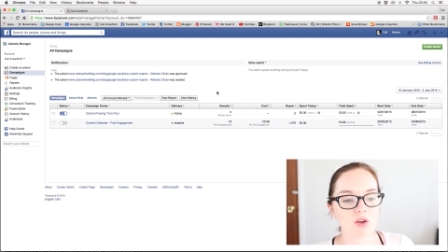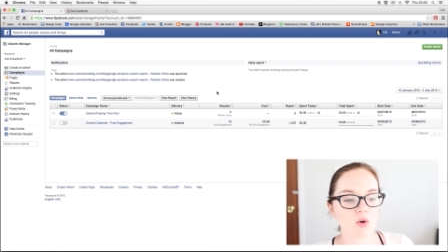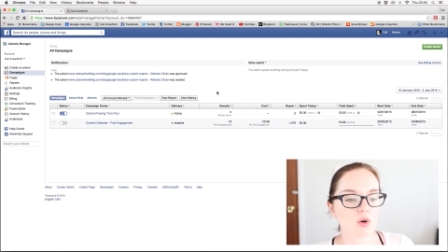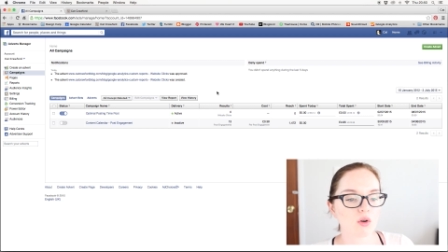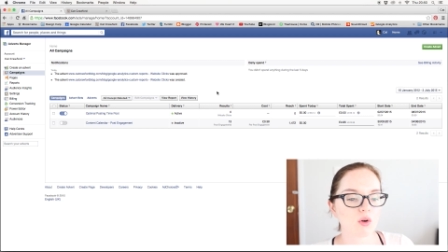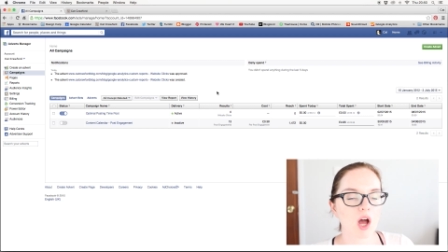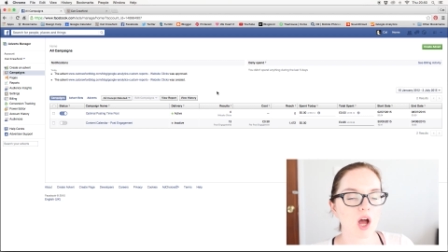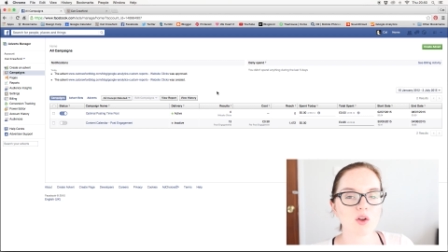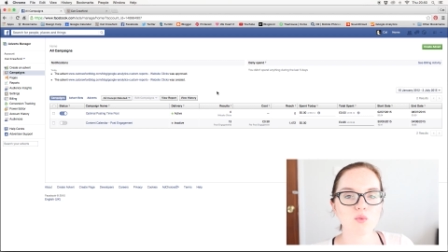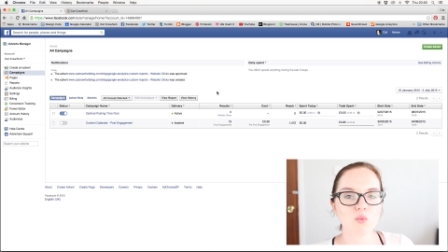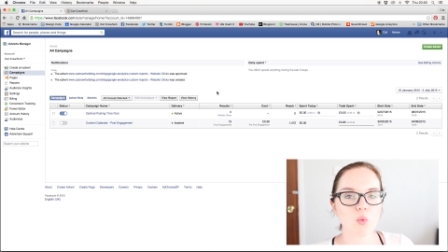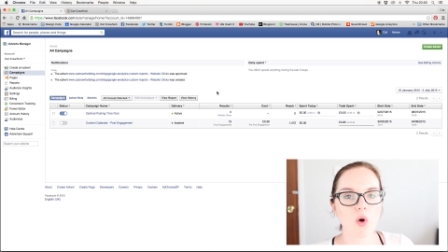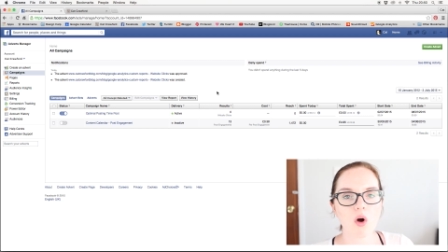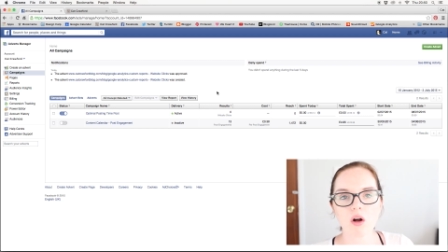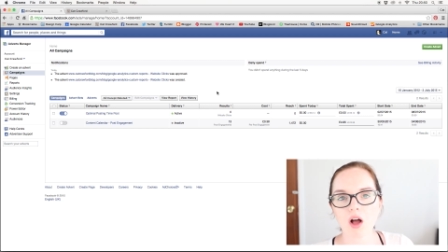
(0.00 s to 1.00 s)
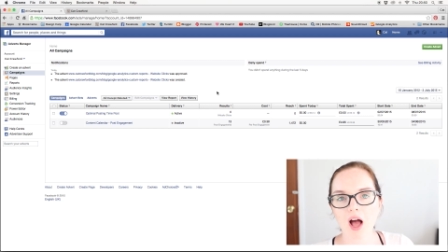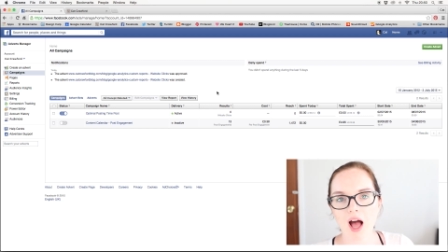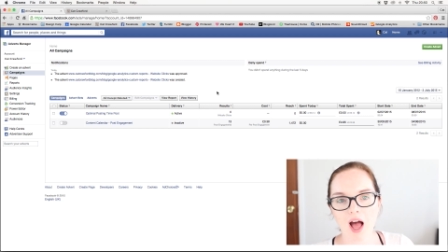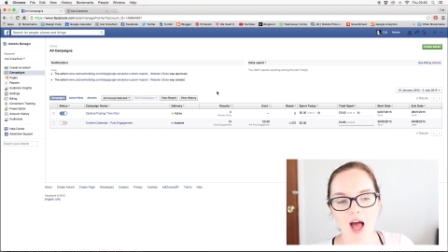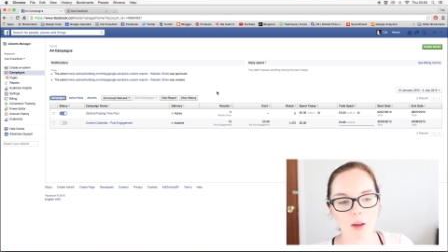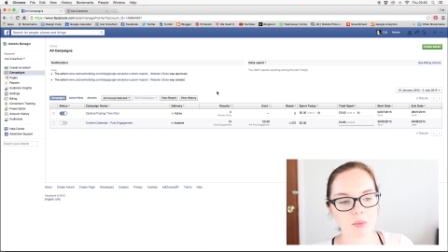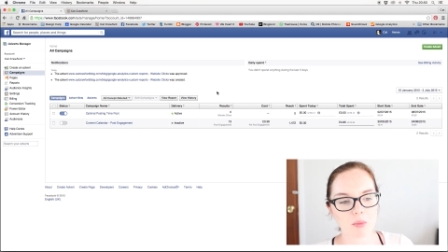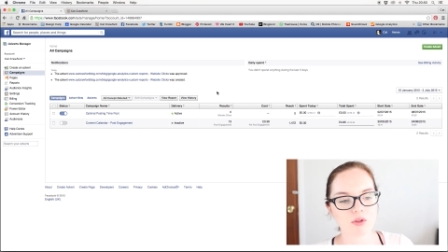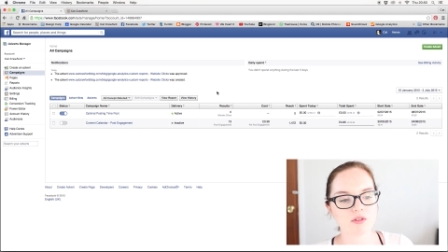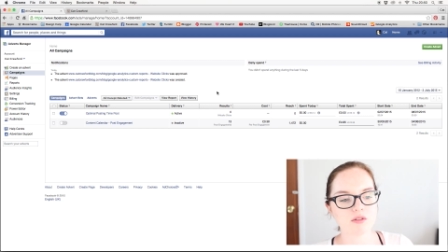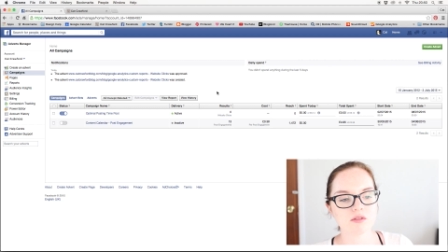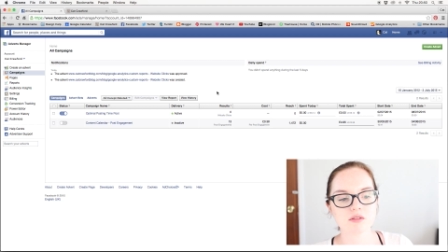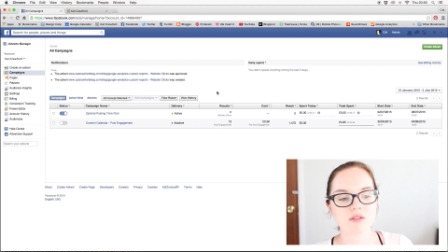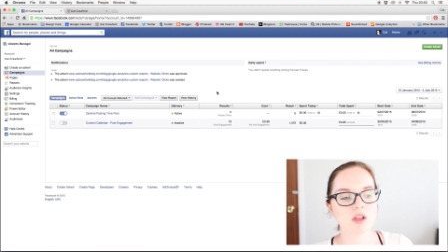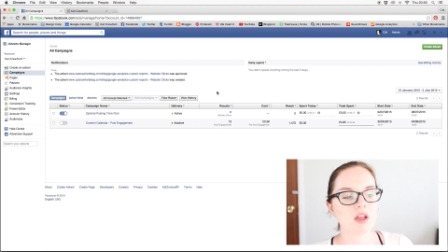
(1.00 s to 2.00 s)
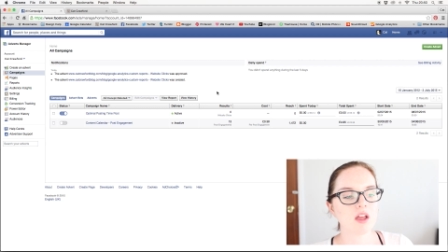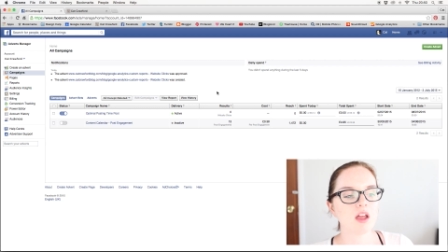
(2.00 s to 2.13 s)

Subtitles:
or kind of what happens